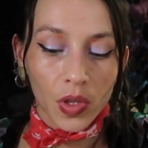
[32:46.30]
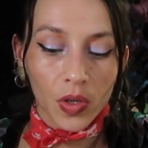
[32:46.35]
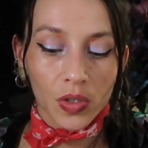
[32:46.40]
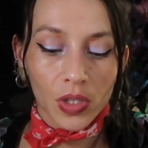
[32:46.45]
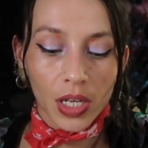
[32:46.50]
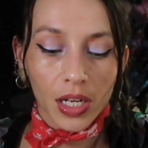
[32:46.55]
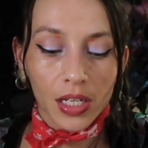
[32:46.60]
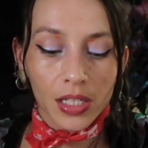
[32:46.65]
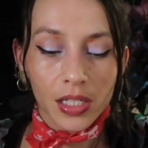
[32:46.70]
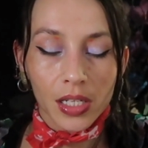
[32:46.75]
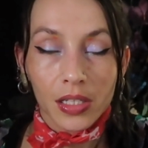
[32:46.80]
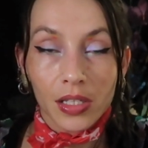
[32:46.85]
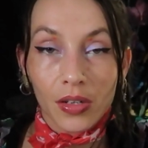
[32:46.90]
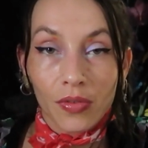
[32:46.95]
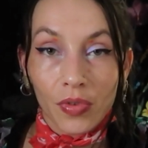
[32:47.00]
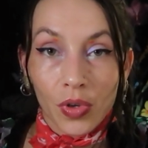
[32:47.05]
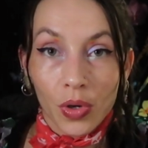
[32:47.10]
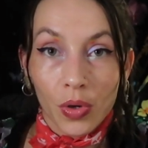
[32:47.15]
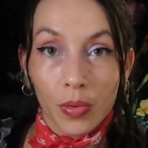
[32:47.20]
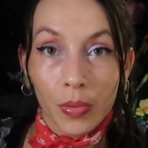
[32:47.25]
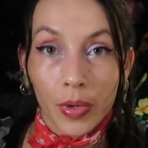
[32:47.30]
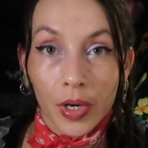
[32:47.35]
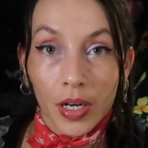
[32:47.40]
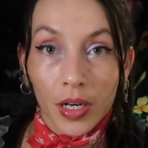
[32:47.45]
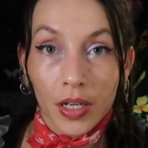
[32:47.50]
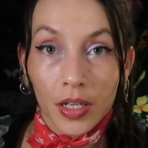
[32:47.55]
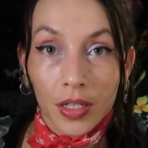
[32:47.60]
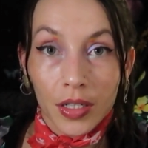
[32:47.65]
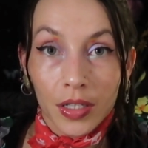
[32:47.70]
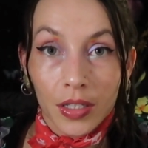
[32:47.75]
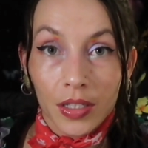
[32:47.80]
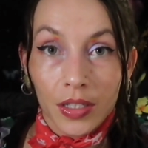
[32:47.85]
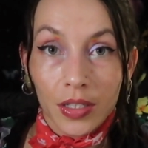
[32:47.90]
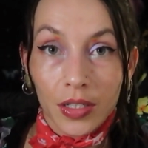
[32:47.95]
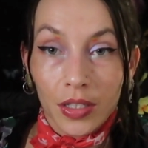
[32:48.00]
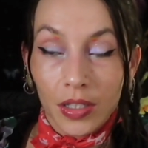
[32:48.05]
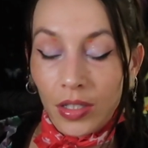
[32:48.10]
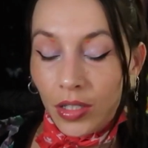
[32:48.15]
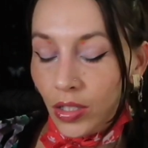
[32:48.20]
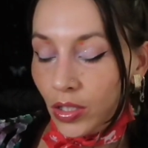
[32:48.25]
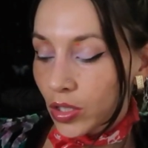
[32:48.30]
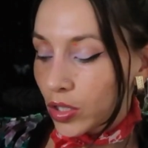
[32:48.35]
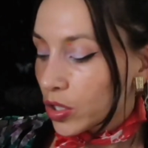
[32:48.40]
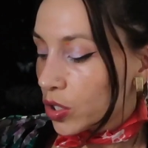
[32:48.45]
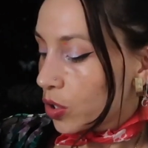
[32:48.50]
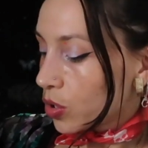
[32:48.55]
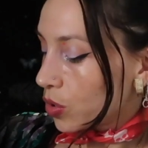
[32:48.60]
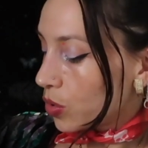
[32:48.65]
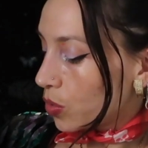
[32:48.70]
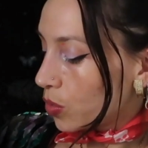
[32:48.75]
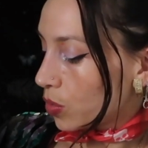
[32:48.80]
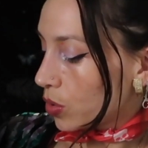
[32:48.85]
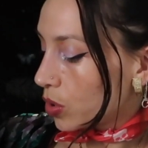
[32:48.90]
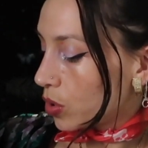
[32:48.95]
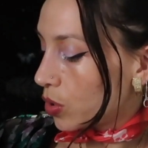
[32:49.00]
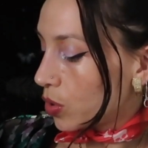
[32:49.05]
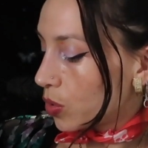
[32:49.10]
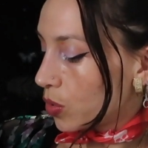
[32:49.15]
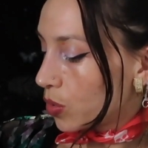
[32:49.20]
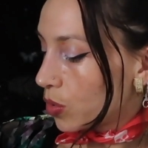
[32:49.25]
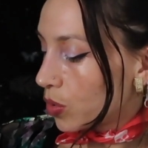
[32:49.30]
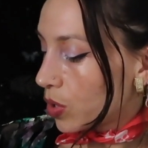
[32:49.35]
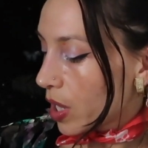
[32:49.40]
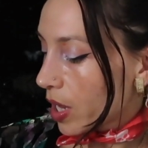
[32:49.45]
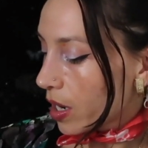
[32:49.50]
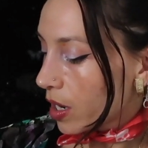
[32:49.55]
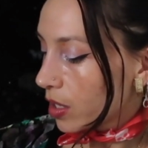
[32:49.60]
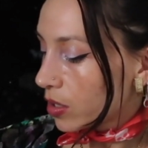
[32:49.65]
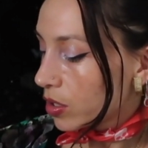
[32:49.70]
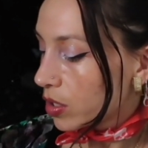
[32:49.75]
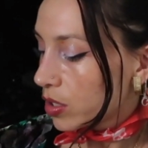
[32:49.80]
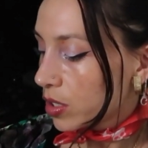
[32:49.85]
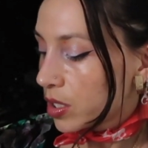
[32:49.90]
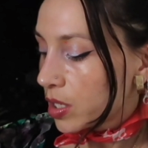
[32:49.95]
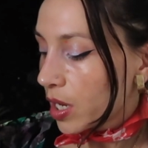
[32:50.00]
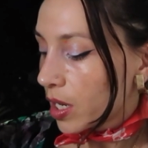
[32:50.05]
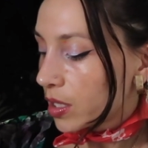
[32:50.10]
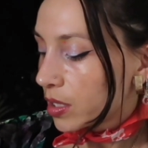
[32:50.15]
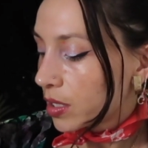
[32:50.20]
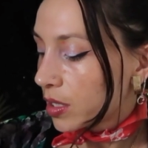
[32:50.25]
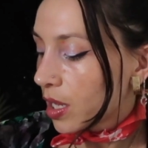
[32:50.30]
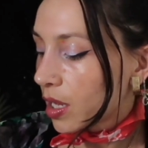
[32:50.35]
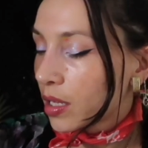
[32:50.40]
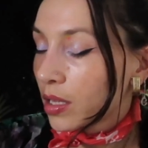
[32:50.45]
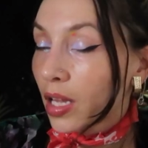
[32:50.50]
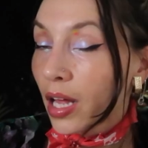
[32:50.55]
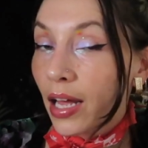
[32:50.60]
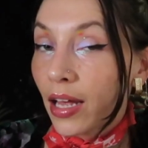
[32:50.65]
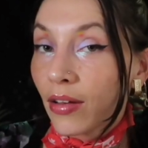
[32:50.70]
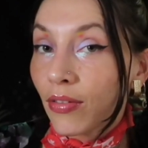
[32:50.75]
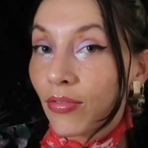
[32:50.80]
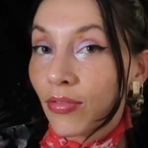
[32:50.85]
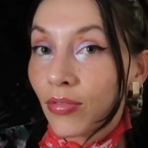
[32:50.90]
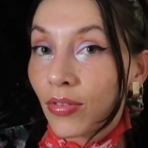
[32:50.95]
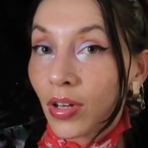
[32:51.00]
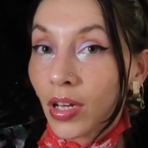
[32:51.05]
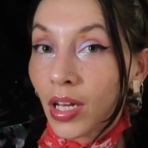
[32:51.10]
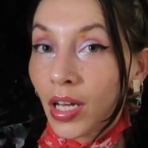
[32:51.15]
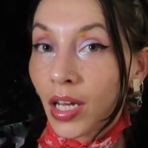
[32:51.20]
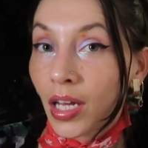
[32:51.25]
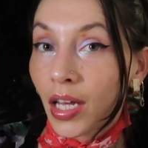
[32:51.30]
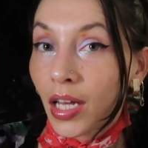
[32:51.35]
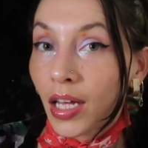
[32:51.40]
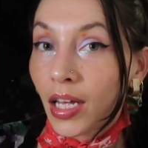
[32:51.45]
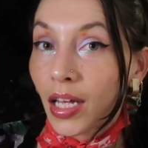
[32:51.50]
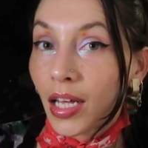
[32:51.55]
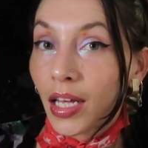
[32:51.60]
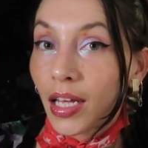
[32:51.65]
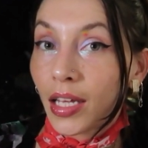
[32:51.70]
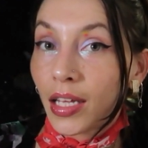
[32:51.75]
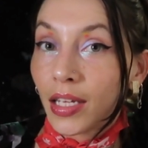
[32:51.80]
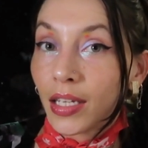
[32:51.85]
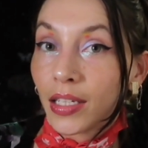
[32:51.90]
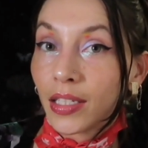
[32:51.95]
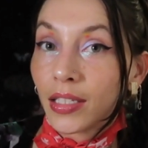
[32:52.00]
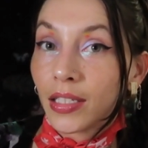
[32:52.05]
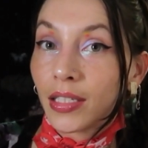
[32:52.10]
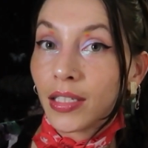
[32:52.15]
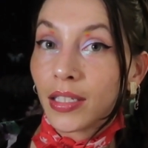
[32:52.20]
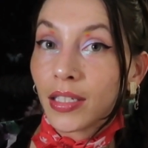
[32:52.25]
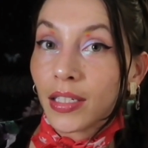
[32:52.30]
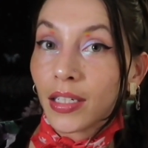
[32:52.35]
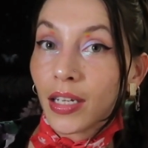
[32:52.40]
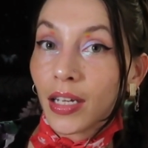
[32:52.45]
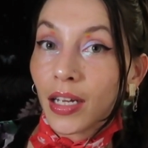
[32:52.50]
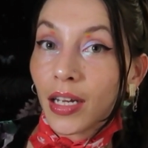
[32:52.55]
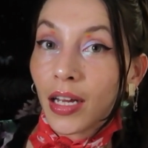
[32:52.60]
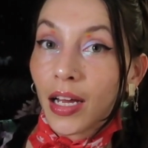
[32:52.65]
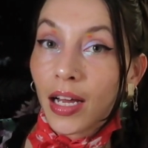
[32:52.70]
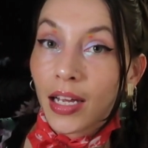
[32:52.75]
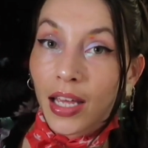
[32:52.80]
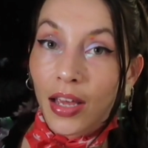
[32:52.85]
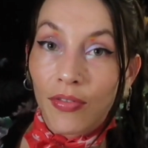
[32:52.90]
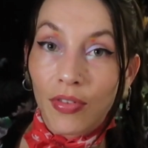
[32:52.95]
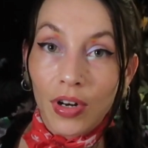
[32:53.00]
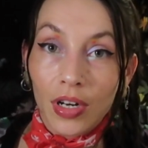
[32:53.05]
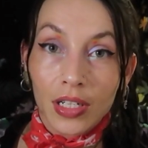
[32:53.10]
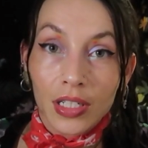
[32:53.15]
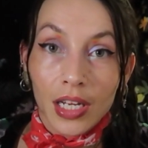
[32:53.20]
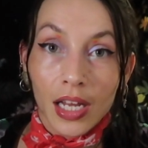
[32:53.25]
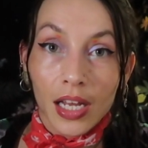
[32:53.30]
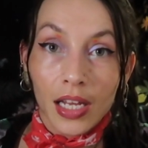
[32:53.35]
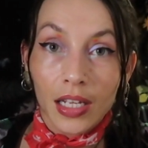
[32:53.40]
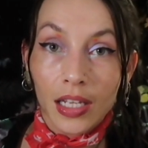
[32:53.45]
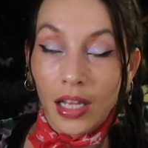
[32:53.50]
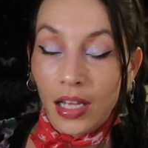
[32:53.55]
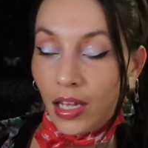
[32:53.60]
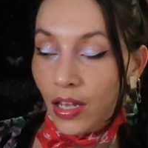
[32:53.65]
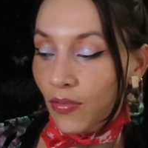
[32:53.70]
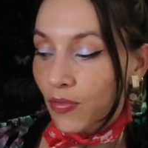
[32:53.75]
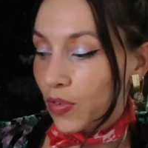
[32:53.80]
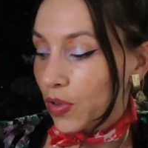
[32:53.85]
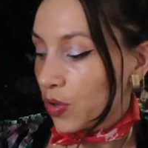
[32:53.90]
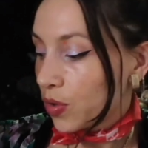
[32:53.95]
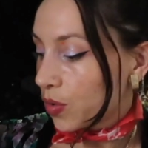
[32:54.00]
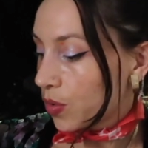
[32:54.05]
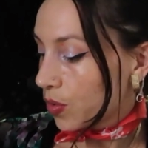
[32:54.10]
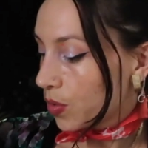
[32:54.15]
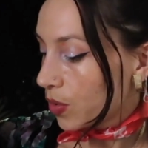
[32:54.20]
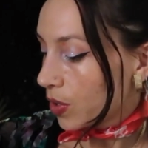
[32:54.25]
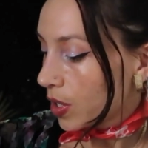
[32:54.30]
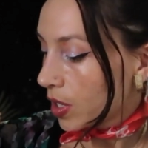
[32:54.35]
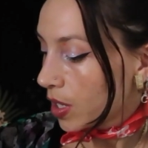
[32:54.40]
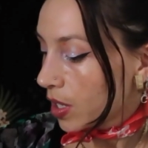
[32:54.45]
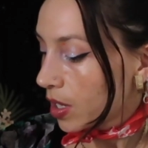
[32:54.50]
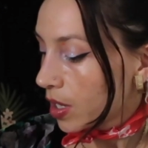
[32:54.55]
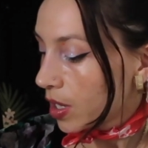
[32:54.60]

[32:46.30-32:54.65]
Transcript: there's, like, a sense of humor to you that understands that life is a give and a take. Like, if you,